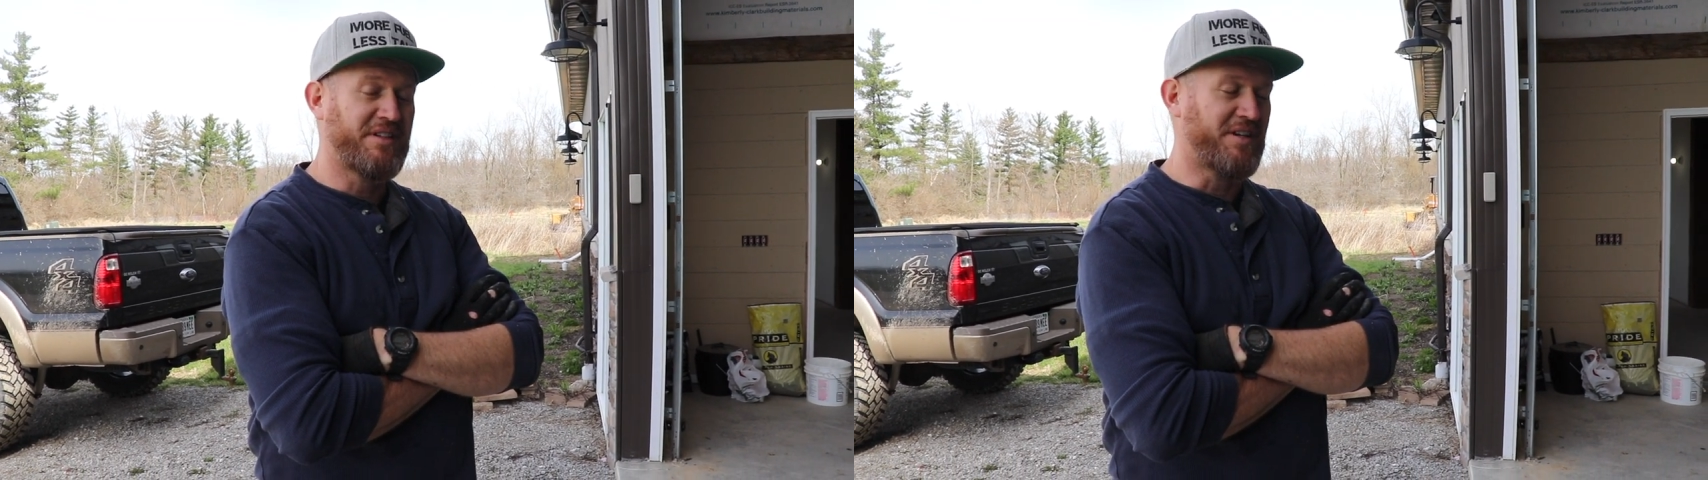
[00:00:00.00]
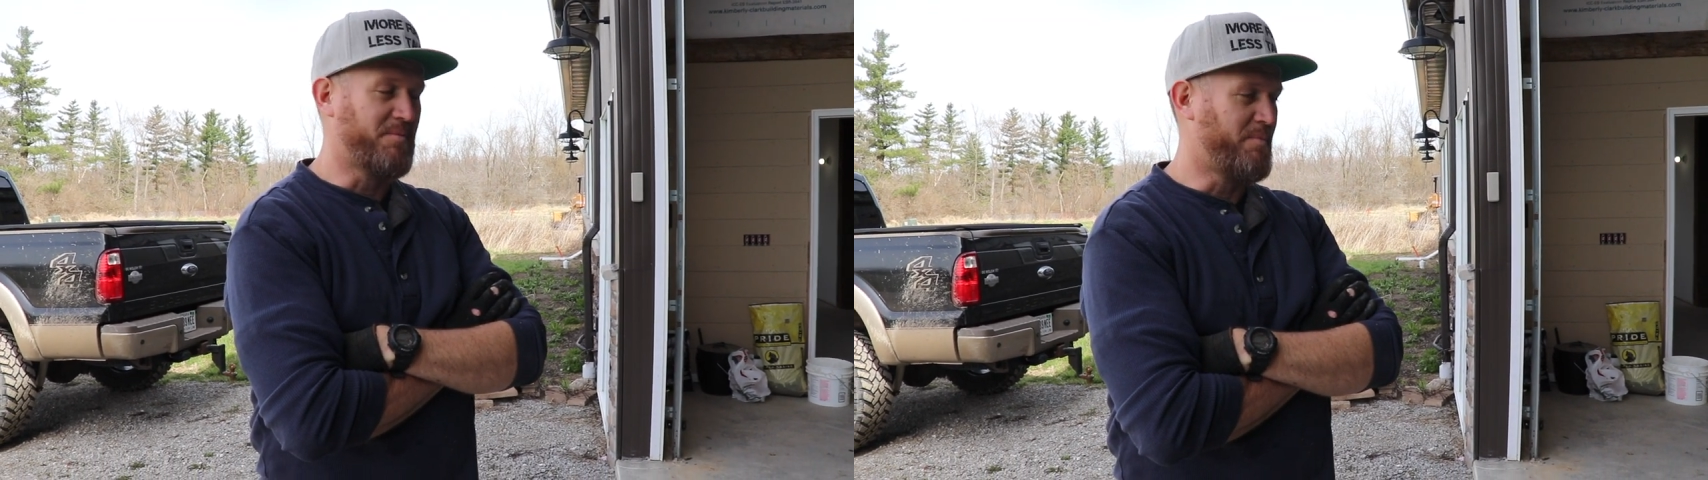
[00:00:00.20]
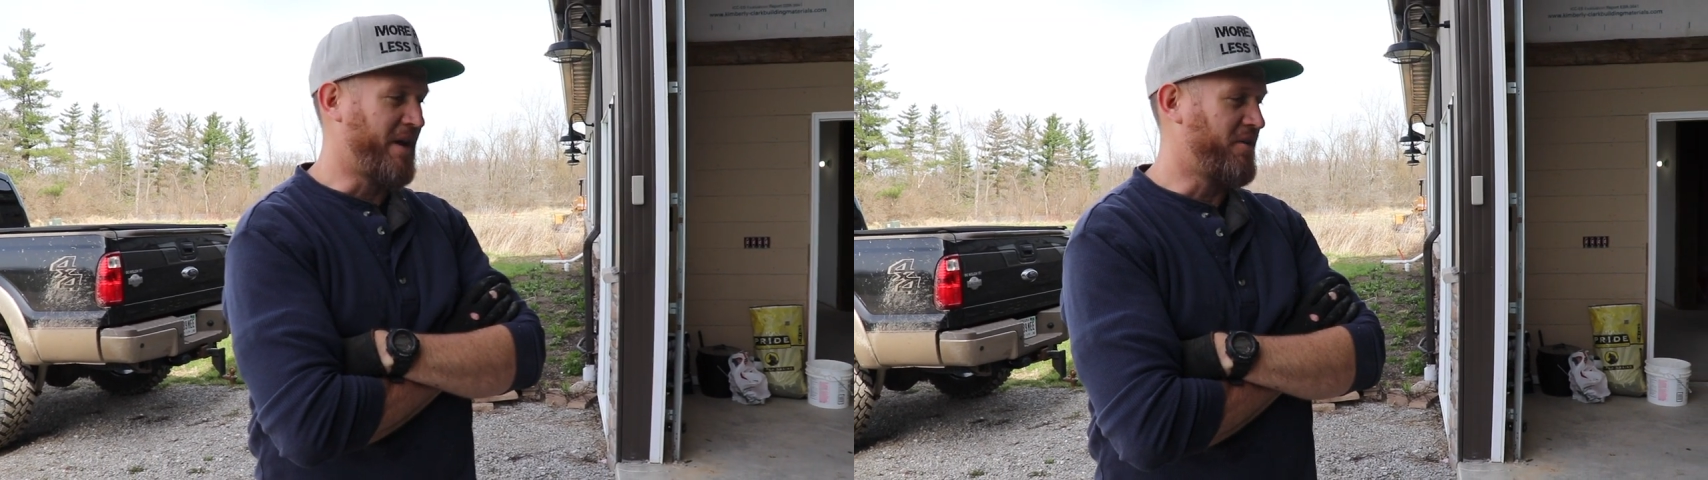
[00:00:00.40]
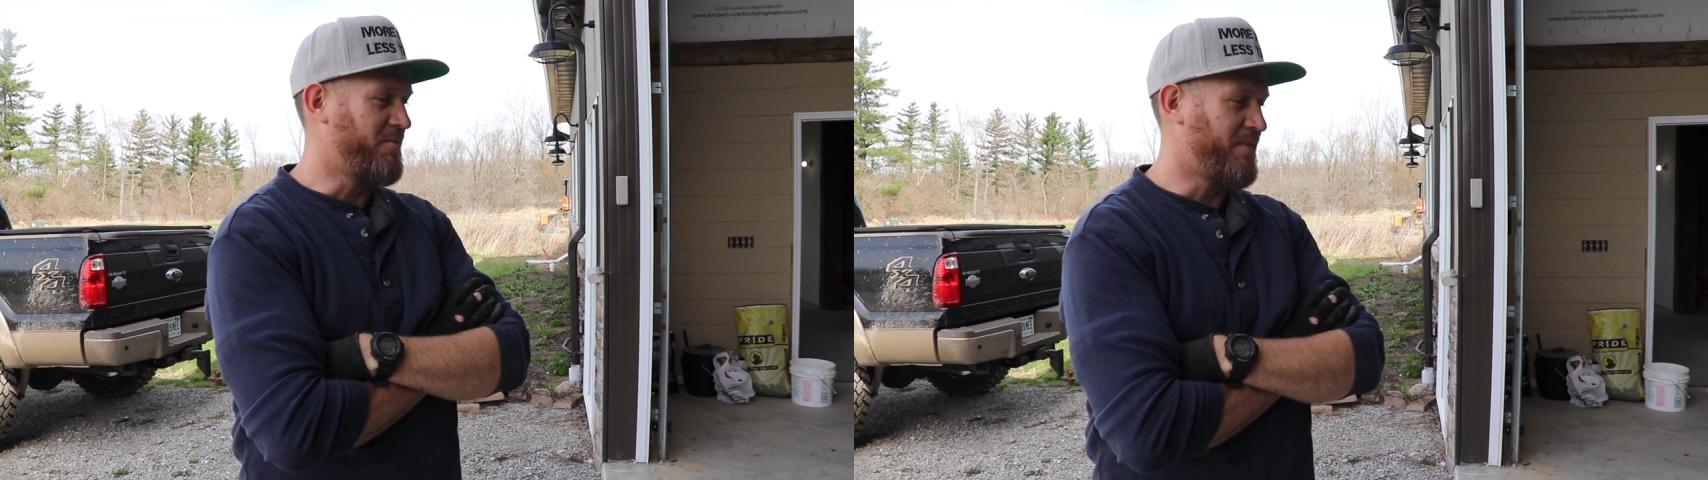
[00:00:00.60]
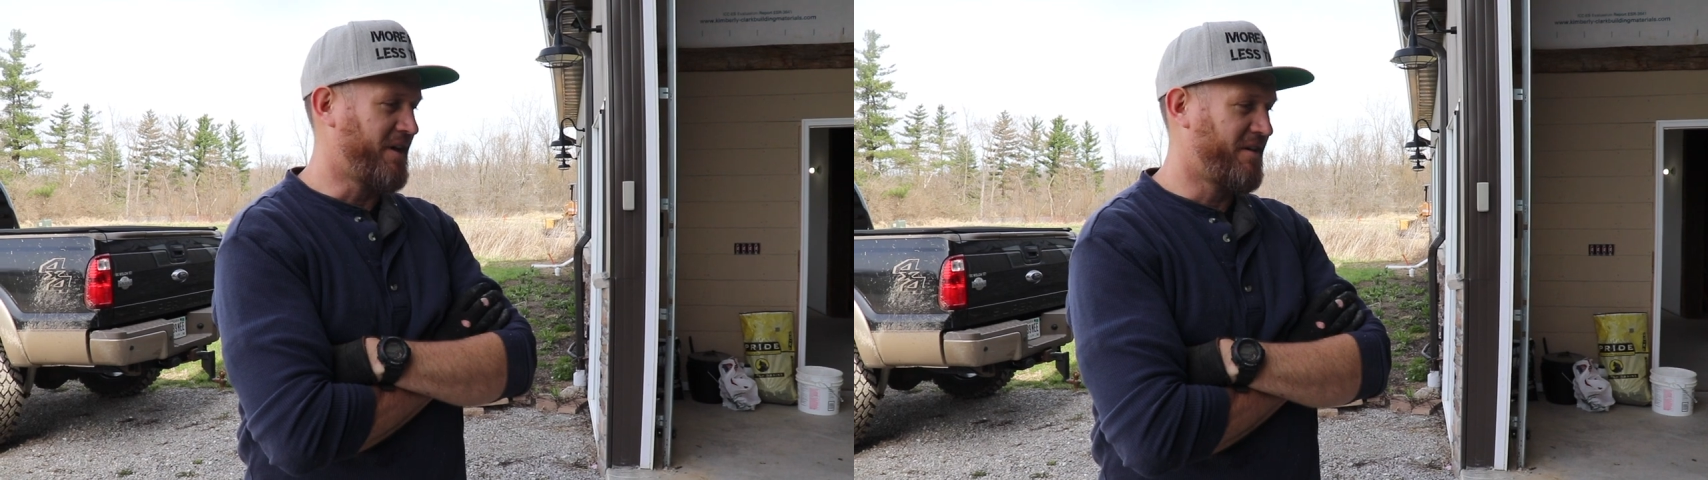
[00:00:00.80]
um, better
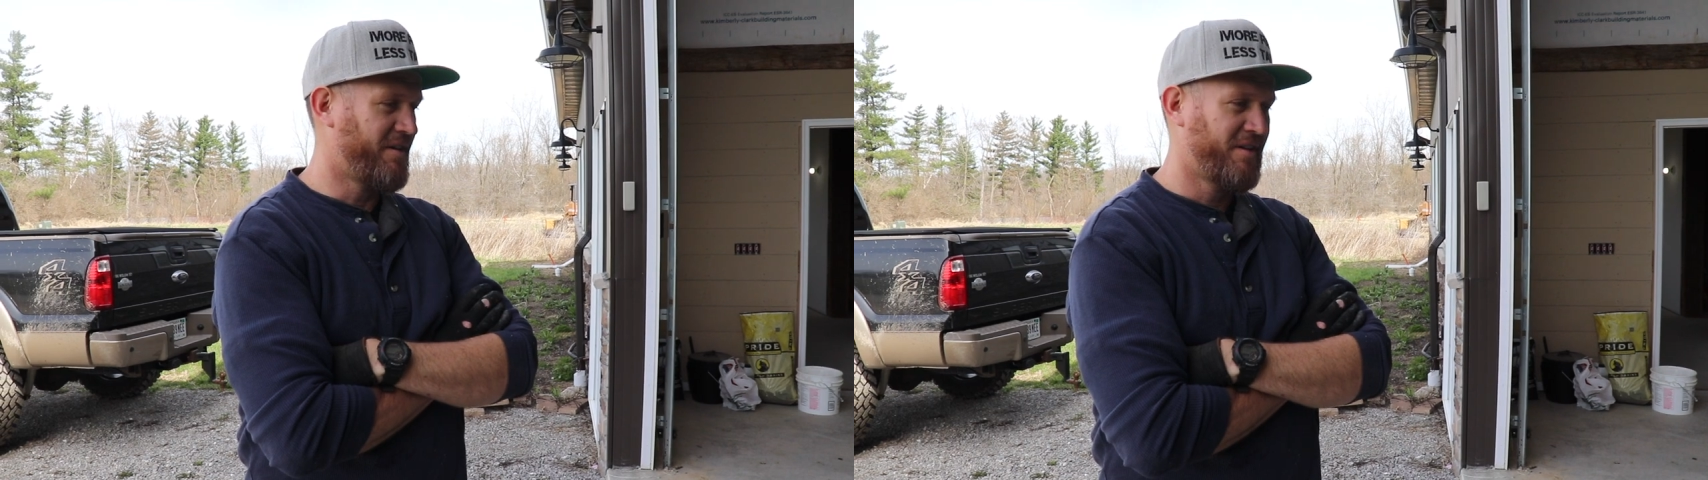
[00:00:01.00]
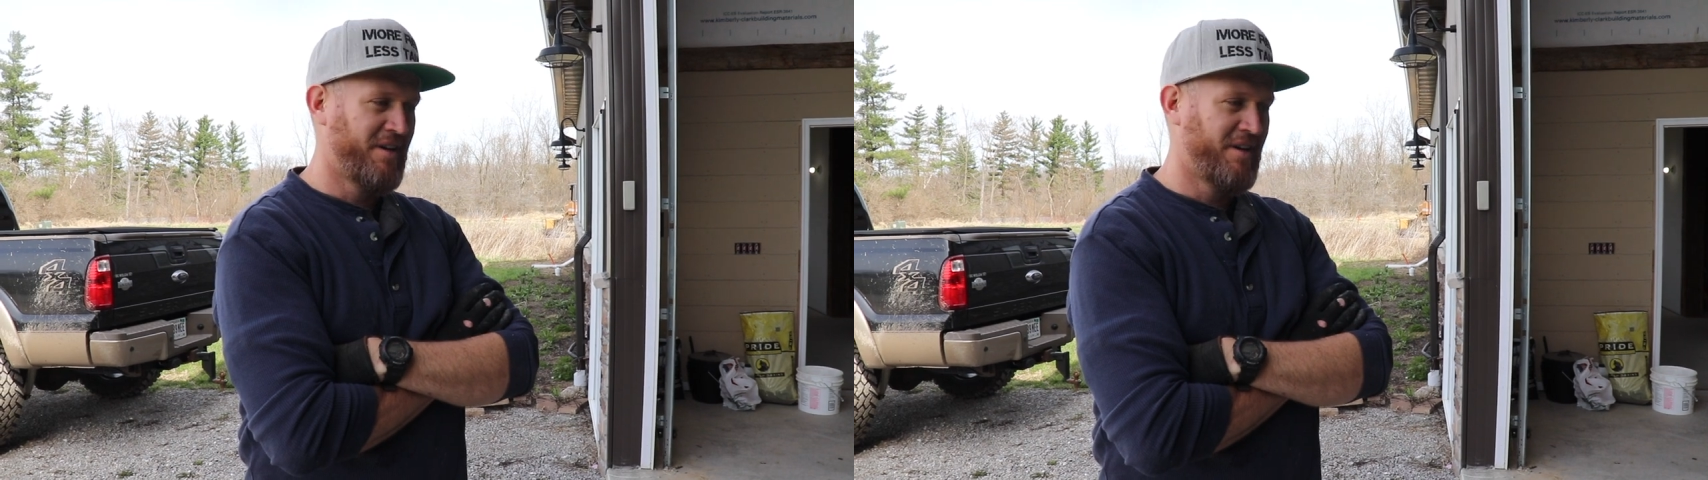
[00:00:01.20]
and better.